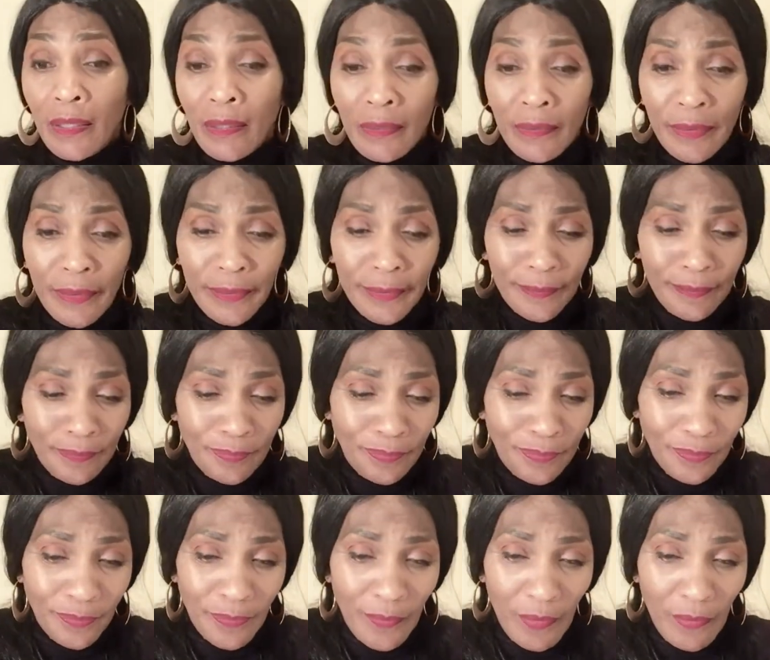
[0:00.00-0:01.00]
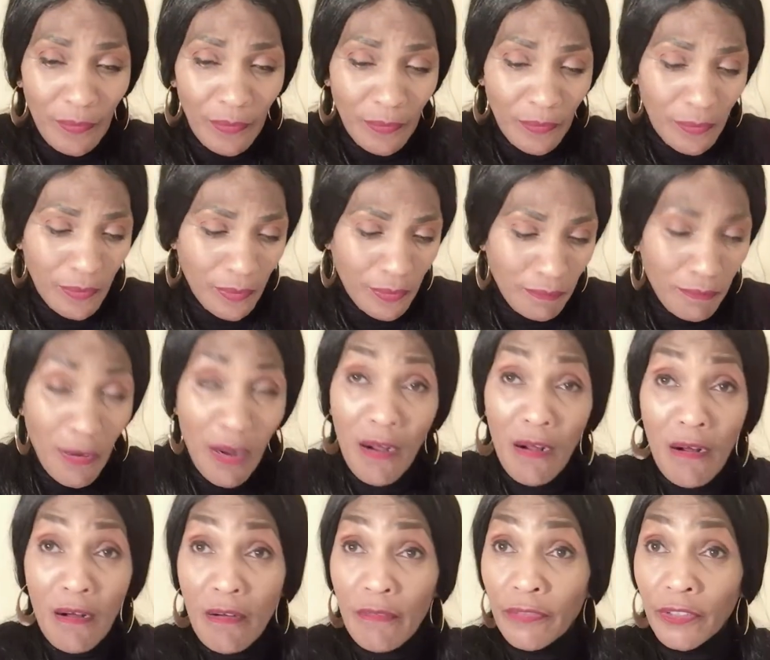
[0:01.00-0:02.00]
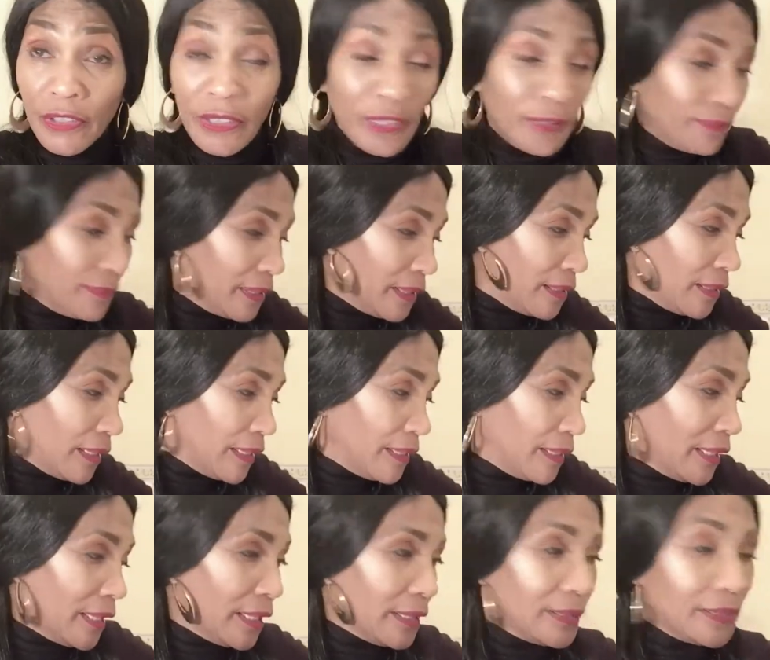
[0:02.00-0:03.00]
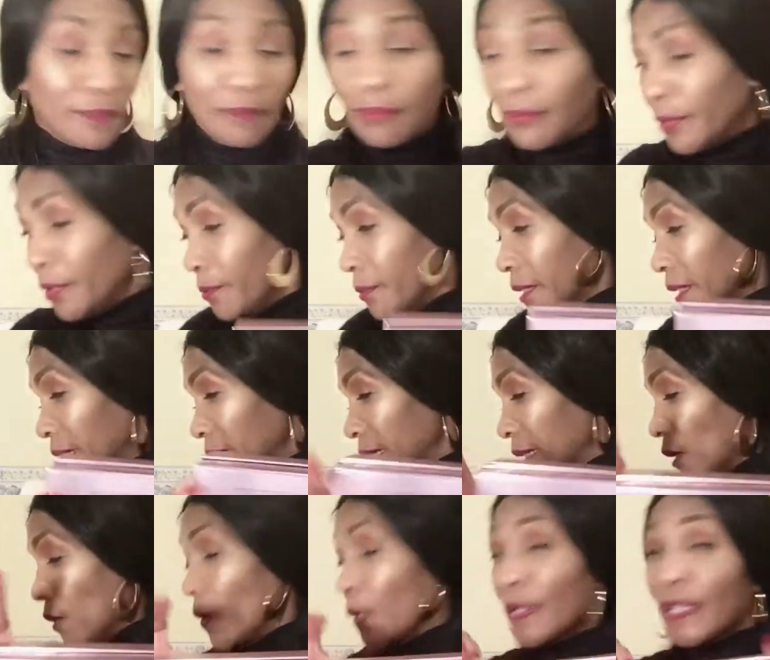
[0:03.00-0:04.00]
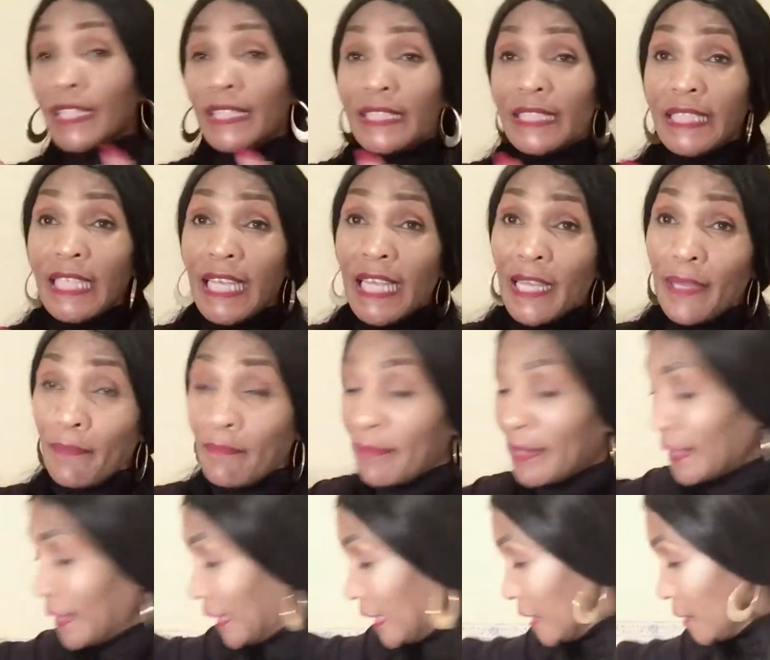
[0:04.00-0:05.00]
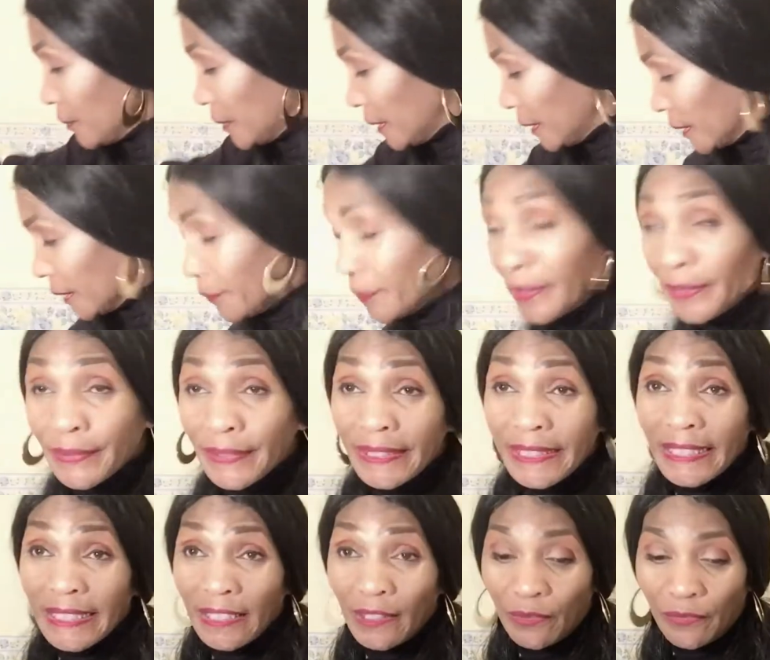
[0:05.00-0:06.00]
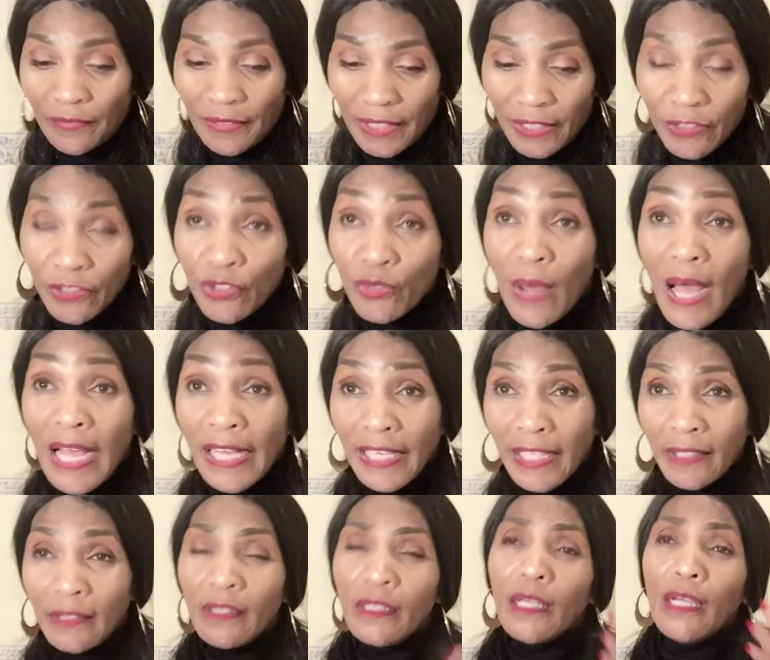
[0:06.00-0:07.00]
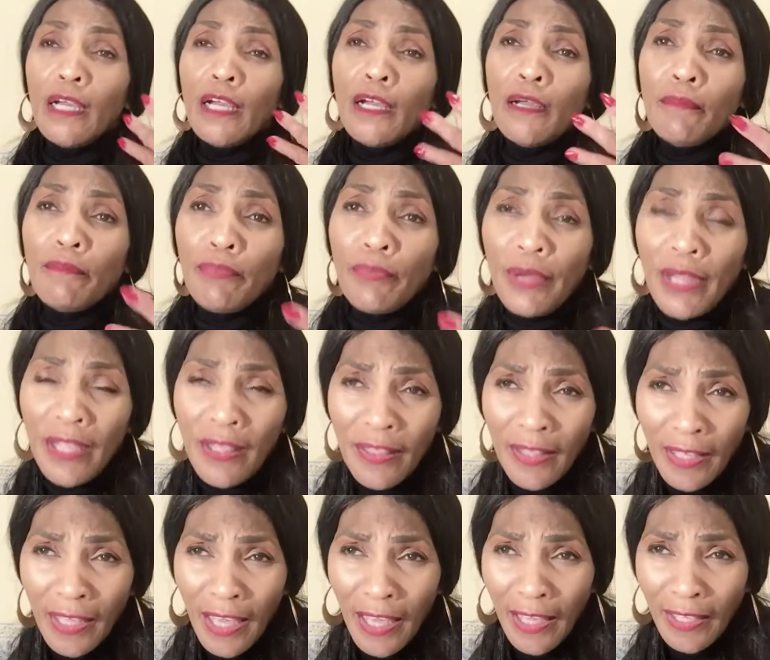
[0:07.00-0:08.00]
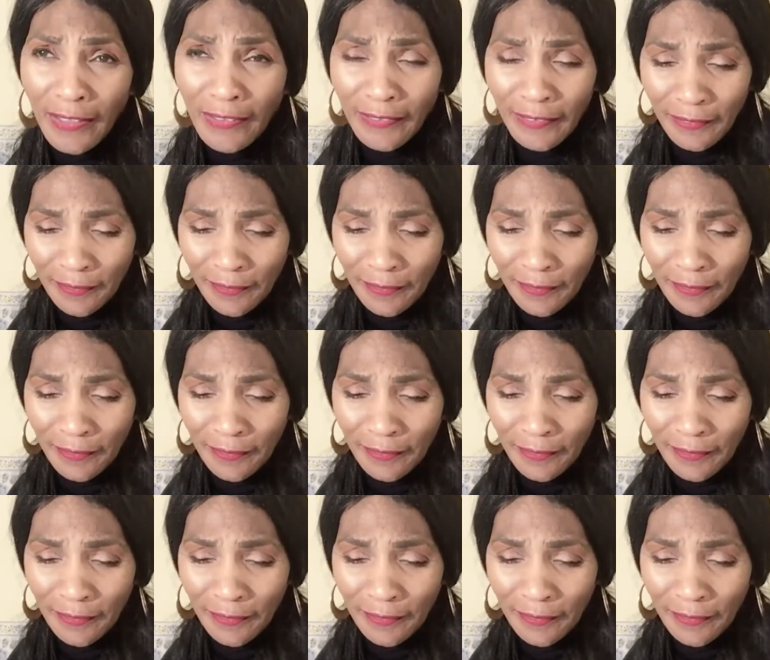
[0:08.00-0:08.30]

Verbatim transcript: Um, or Marv or something like that. They're pretty much just all the same, but that's what we'll are going to set that over there so I can breathe again.